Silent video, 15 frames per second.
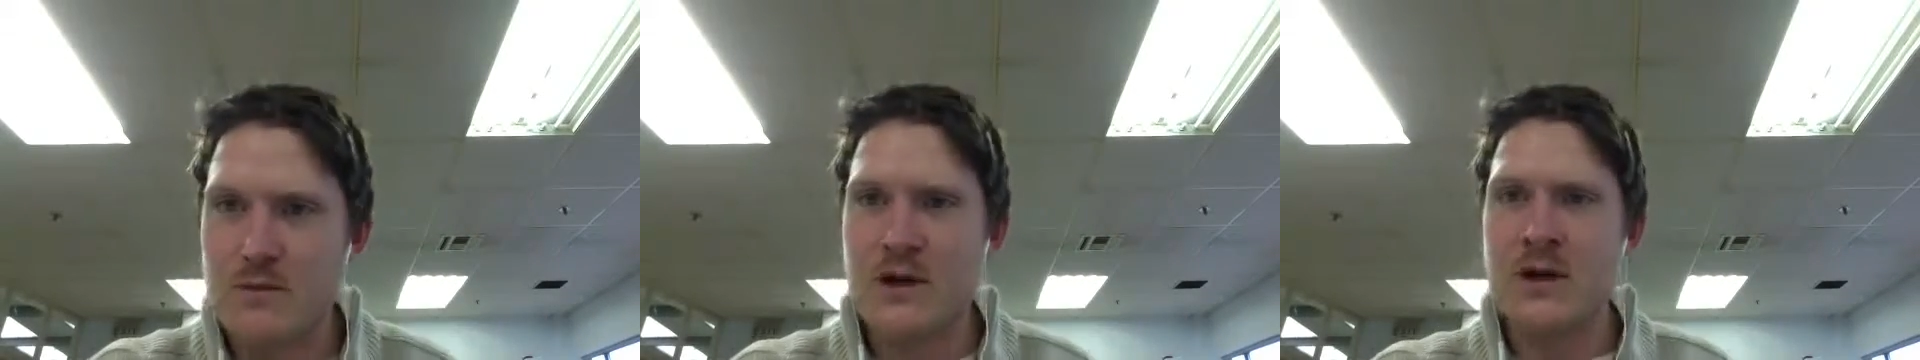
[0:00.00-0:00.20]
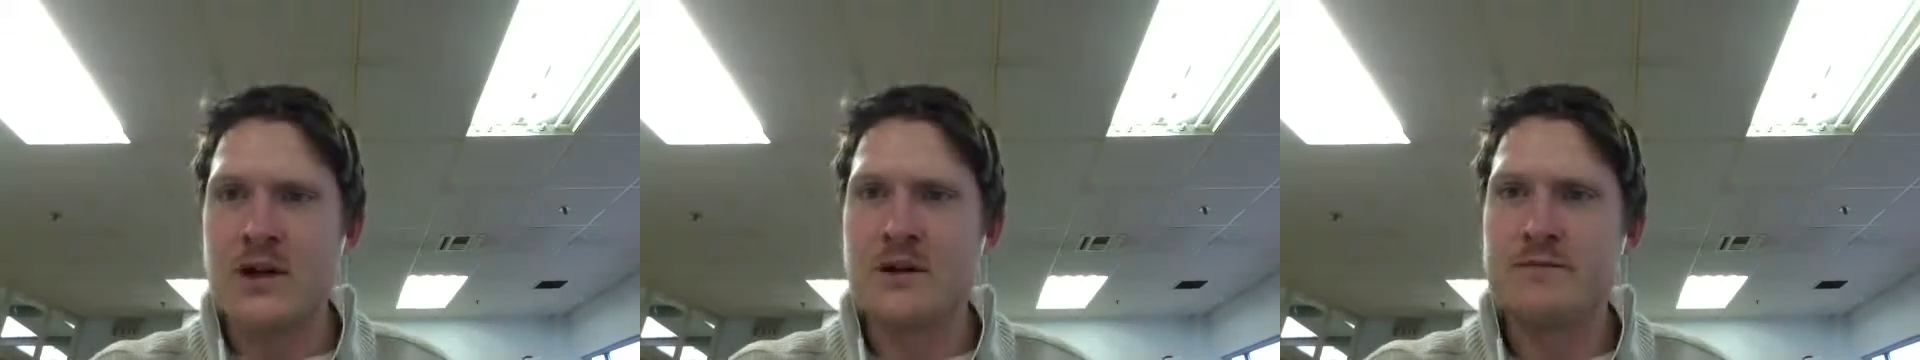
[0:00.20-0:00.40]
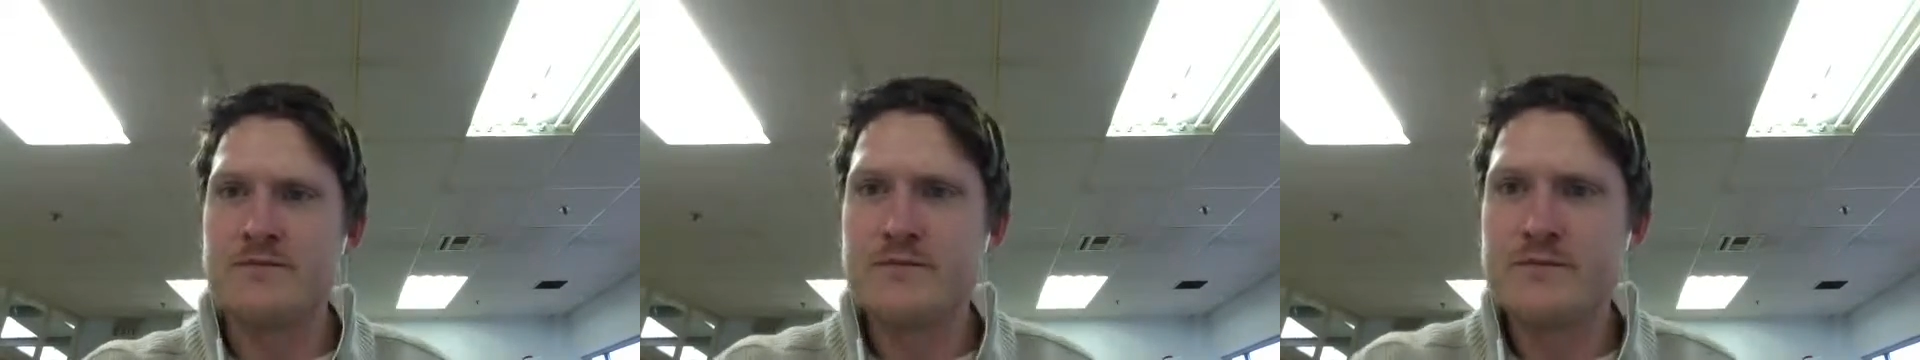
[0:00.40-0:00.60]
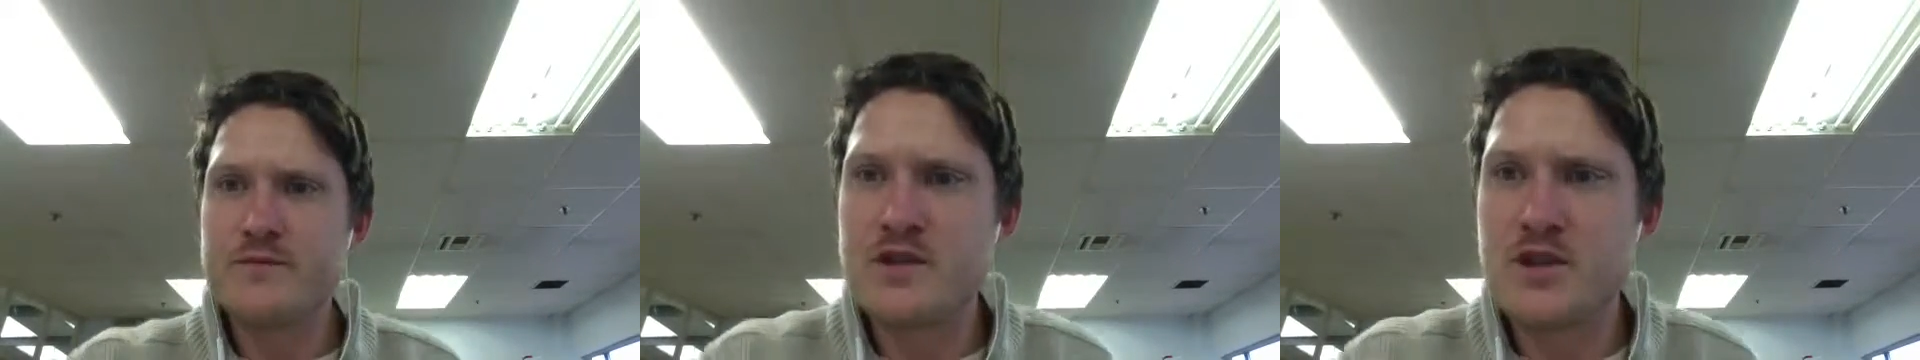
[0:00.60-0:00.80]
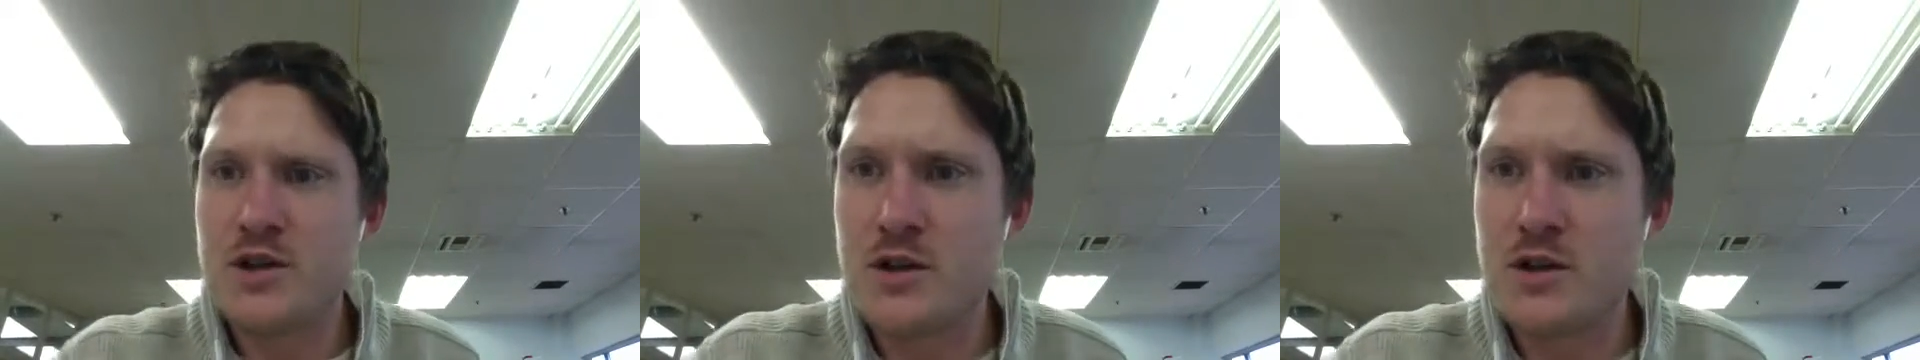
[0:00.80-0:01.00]

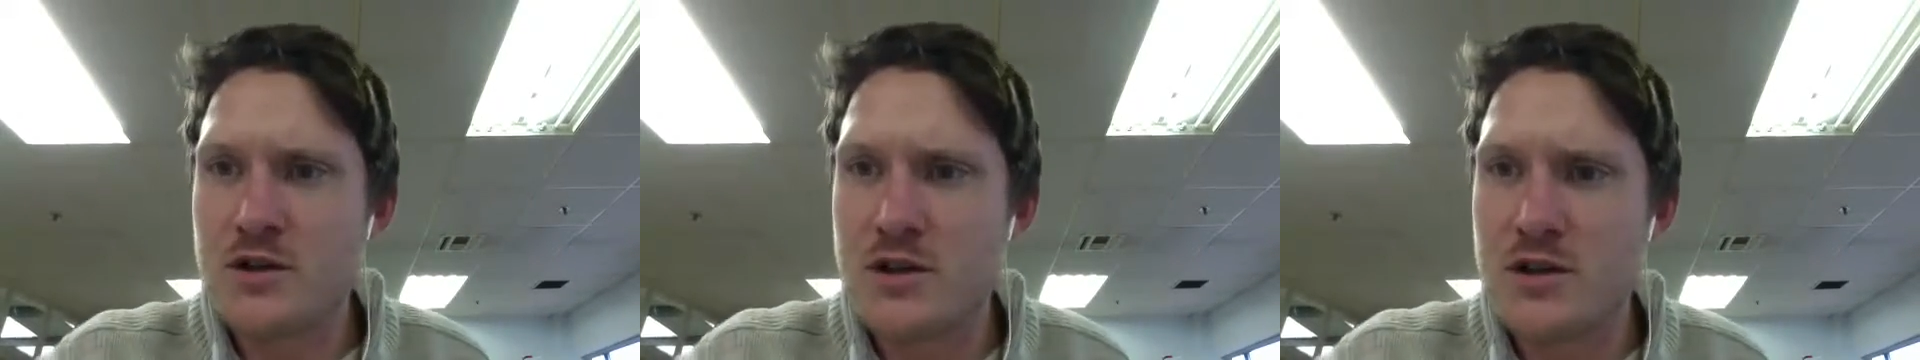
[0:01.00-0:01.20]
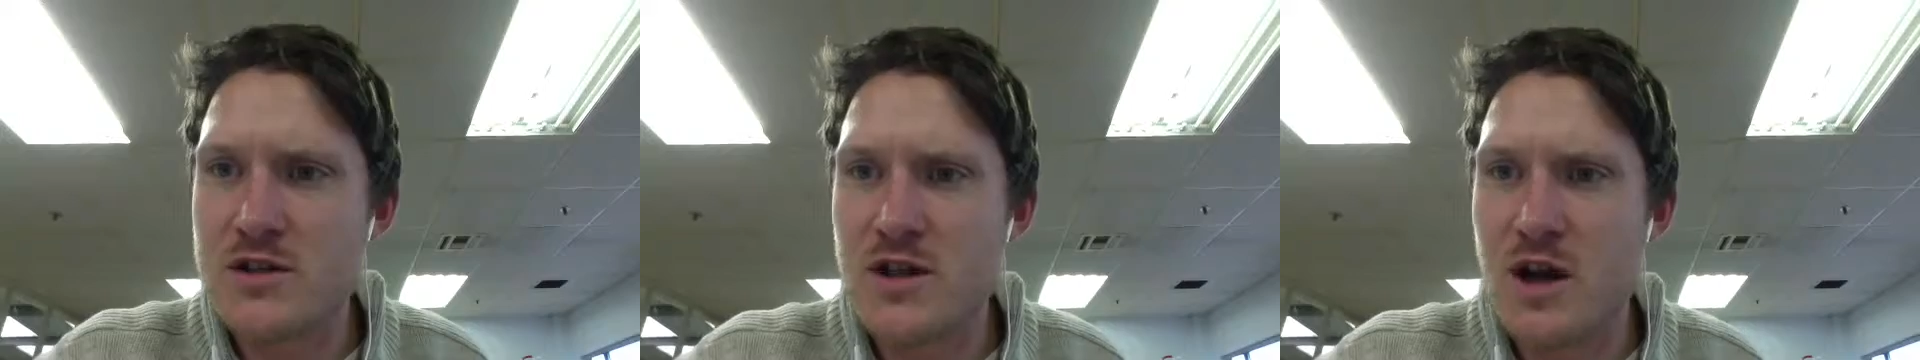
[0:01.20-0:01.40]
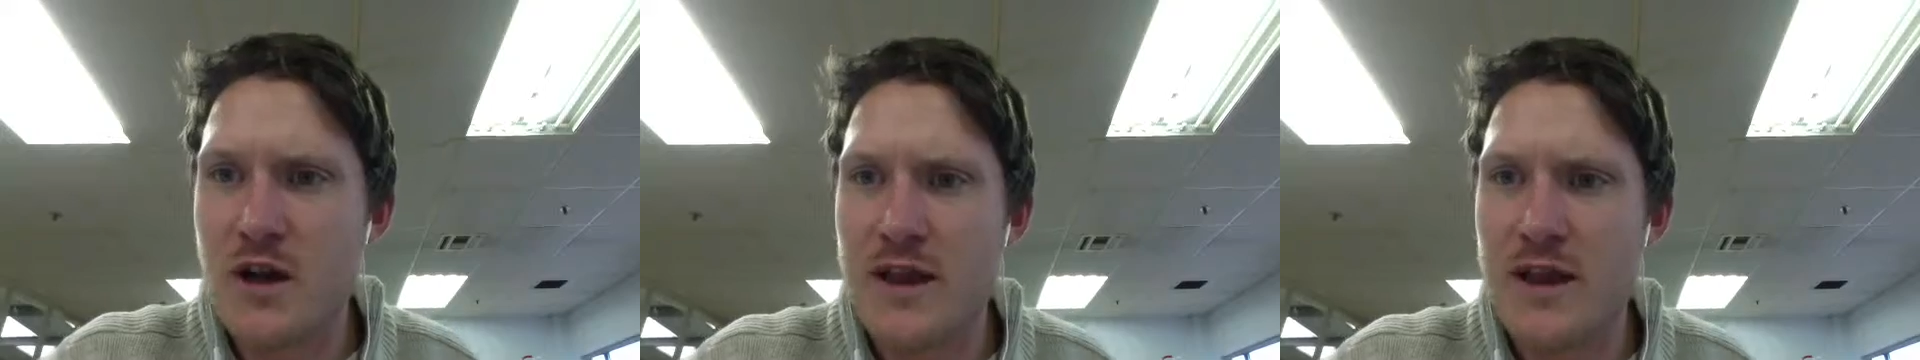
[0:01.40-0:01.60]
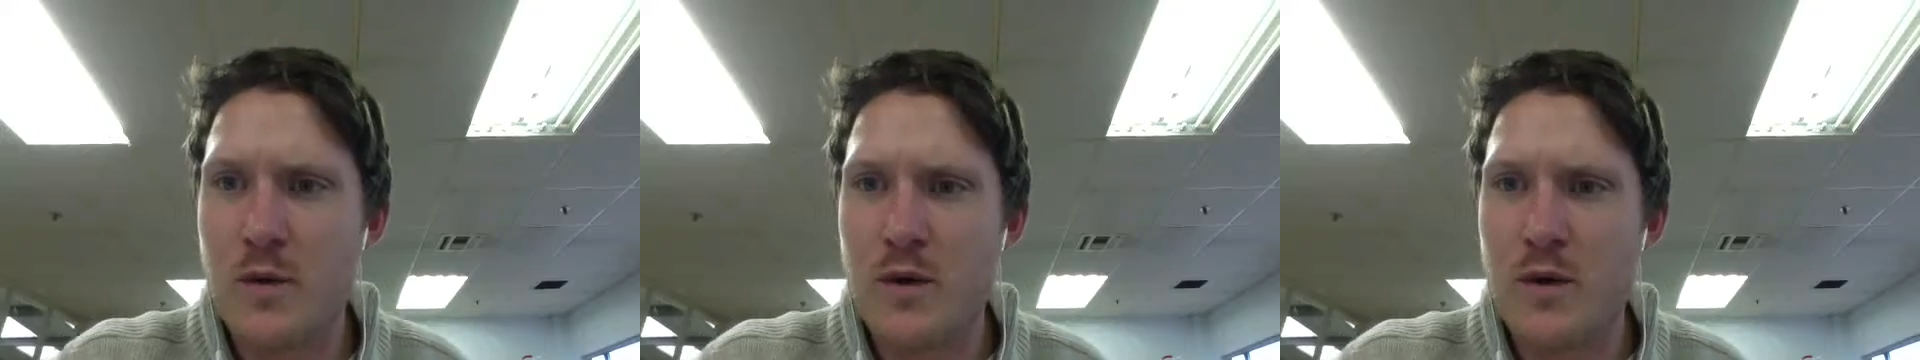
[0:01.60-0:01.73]
to start that